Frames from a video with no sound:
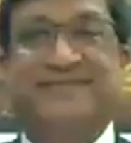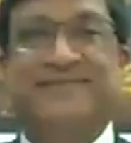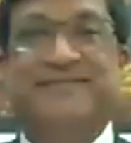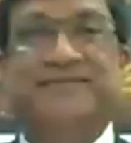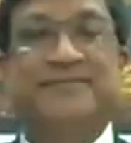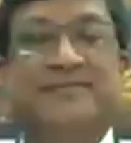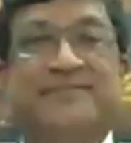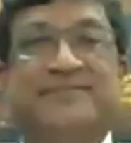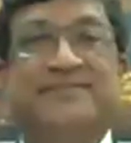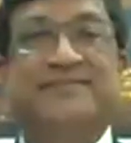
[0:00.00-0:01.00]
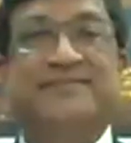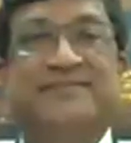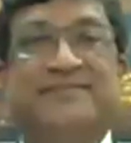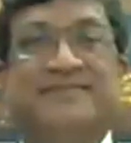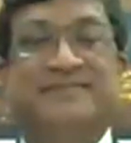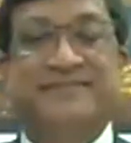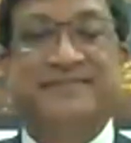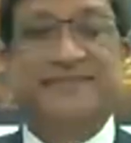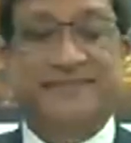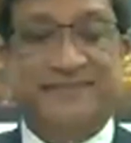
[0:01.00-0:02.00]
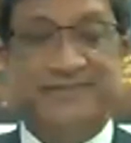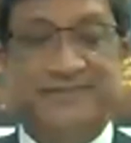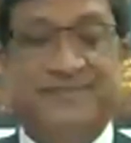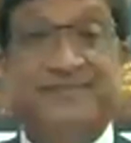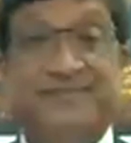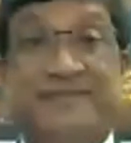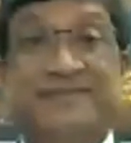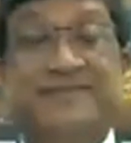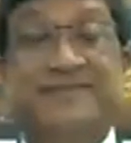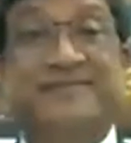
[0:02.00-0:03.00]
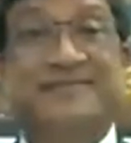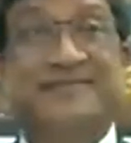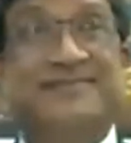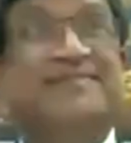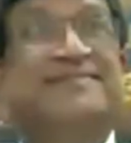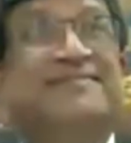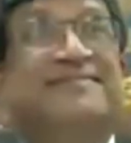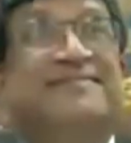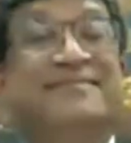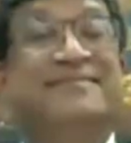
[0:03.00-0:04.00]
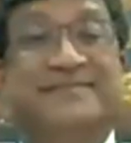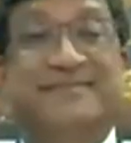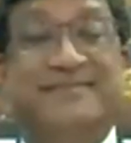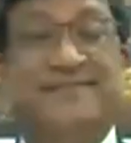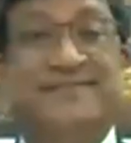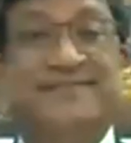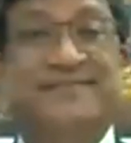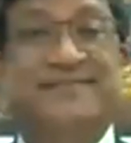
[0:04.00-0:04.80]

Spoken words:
This person isn't speaking.